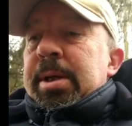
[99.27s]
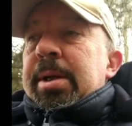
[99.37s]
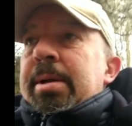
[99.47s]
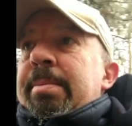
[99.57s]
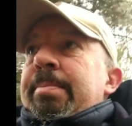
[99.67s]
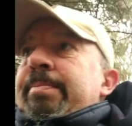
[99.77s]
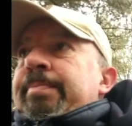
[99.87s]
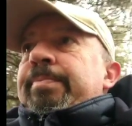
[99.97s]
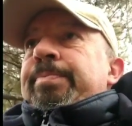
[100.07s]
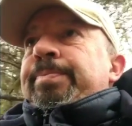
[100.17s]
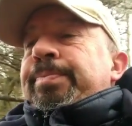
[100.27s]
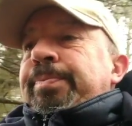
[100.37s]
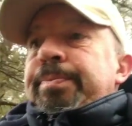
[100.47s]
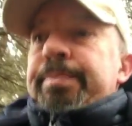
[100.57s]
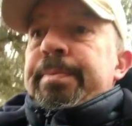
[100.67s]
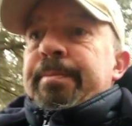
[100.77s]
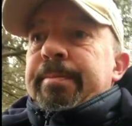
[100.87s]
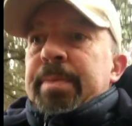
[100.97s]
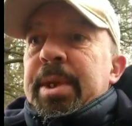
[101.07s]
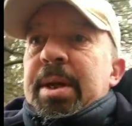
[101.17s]
Um,
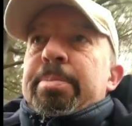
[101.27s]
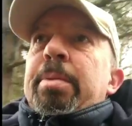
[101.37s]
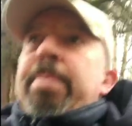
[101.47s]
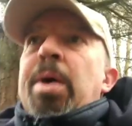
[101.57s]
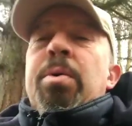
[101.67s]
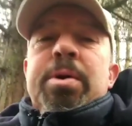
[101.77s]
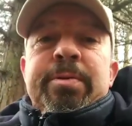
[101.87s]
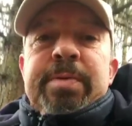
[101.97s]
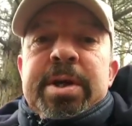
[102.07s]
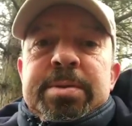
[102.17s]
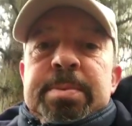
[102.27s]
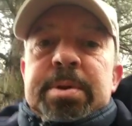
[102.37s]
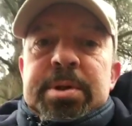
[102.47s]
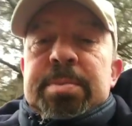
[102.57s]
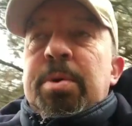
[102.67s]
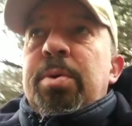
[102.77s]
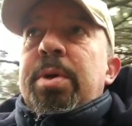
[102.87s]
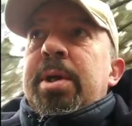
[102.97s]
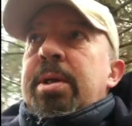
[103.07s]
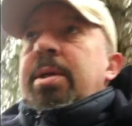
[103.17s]
I put a poll on Facebook this
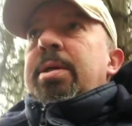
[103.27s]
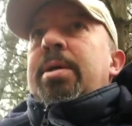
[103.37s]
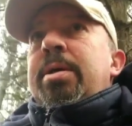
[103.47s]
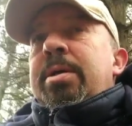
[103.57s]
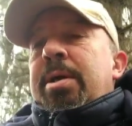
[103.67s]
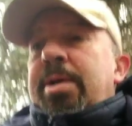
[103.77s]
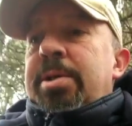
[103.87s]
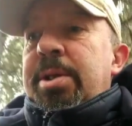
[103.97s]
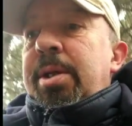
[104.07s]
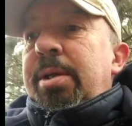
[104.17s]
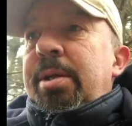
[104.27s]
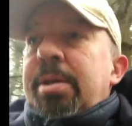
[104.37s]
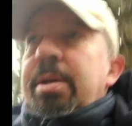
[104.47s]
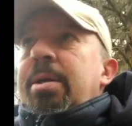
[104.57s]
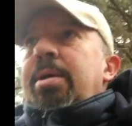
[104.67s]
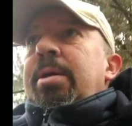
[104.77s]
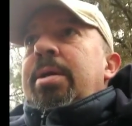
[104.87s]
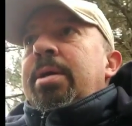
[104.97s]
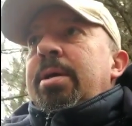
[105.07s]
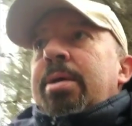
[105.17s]
morning asking
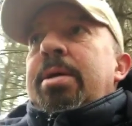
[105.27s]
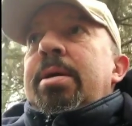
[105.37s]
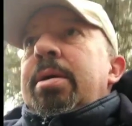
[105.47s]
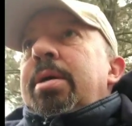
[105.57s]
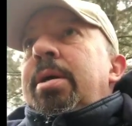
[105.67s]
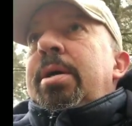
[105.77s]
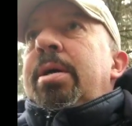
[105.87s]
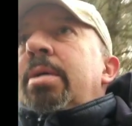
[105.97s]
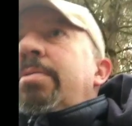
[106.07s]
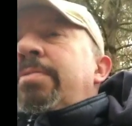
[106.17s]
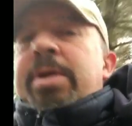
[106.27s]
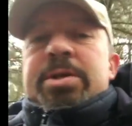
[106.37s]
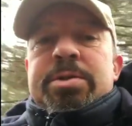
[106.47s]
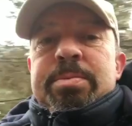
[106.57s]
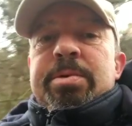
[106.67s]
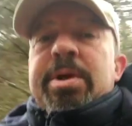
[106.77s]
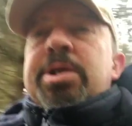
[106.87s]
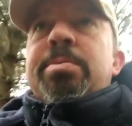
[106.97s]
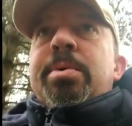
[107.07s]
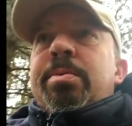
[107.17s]
uh, friends from the
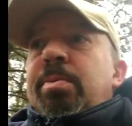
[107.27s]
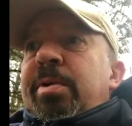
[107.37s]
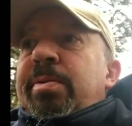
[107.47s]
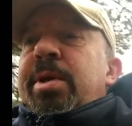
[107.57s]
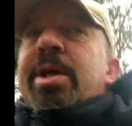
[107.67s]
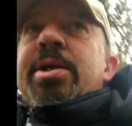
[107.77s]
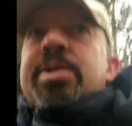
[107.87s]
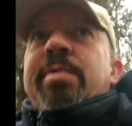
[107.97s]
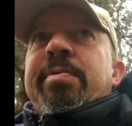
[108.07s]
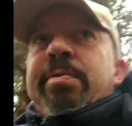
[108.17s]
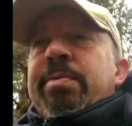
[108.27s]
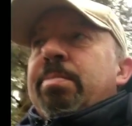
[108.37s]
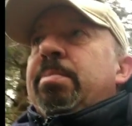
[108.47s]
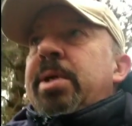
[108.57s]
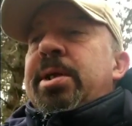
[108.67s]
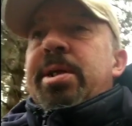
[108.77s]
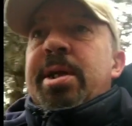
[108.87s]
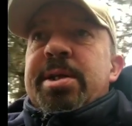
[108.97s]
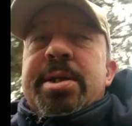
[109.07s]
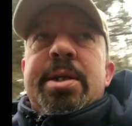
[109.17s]
regiment whether they suffer from
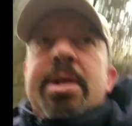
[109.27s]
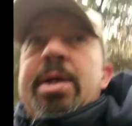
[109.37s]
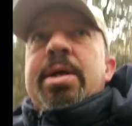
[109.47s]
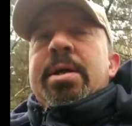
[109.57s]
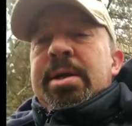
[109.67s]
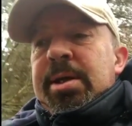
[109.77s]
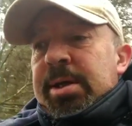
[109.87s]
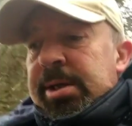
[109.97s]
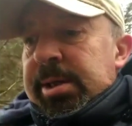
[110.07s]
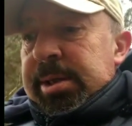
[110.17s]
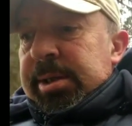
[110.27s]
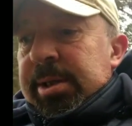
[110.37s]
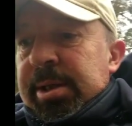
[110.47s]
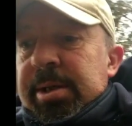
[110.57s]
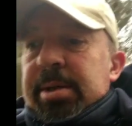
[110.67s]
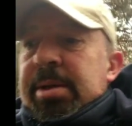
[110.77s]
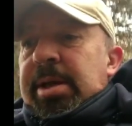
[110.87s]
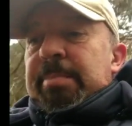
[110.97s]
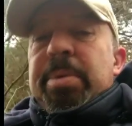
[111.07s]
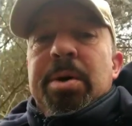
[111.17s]
PTSD.
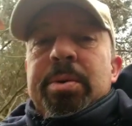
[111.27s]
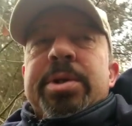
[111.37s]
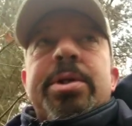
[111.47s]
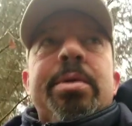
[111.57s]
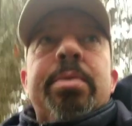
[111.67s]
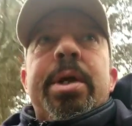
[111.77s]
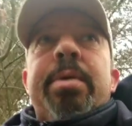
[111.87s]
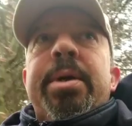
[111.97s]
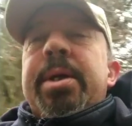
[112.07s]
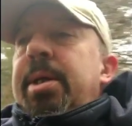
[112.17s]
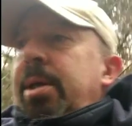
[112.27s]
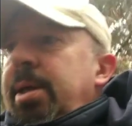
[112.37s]
Uh, that poll is still going.